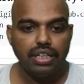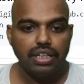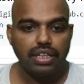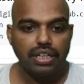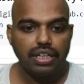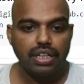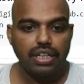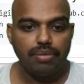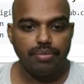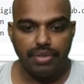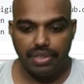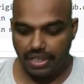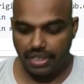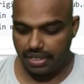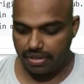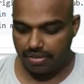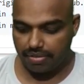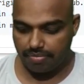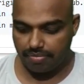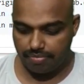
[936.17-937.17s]
commit
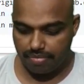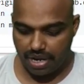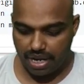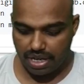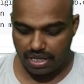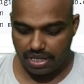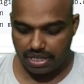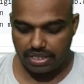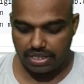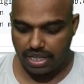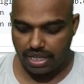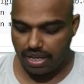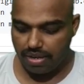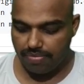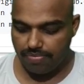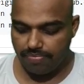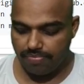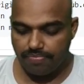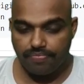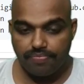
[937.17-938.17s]
minus m.
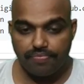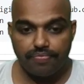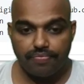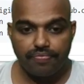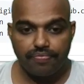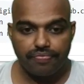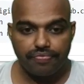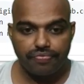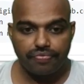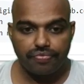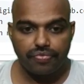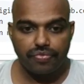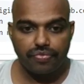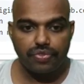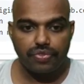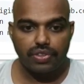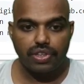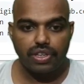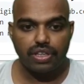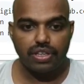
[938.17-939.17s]

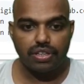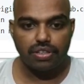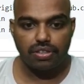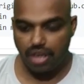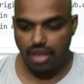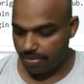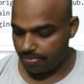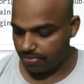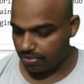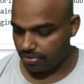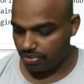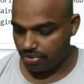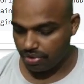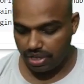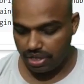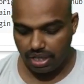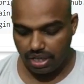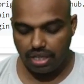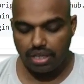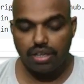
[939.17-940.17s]
This is I'm
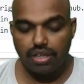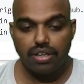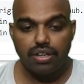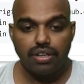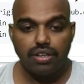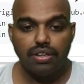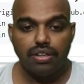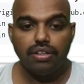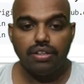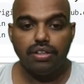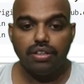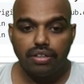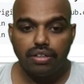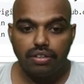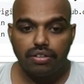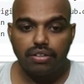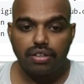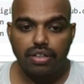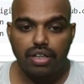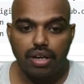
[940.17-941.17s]
showing
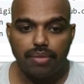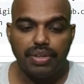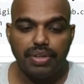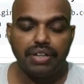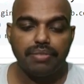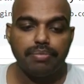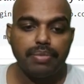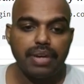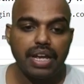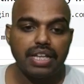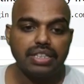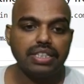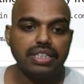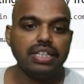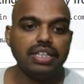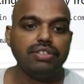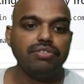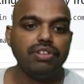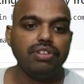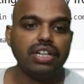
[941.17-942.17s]
commit message.
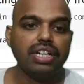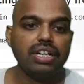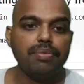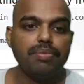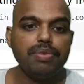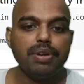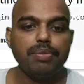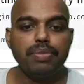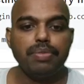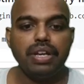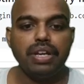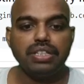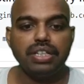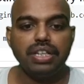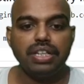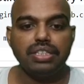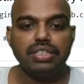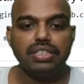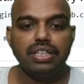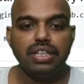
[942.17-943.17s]
What commit message?
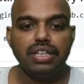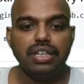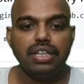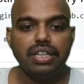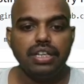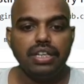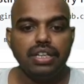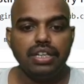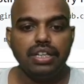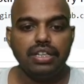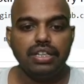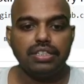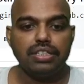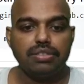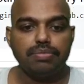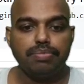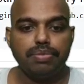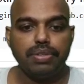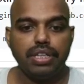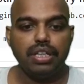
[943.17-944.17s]

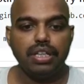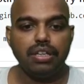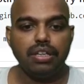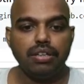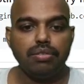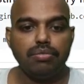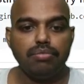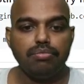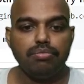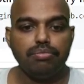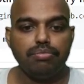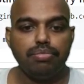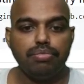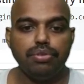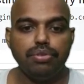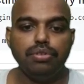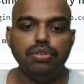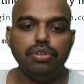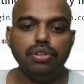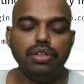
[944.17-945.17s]
Spring
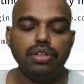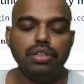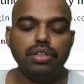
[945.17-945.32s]
boot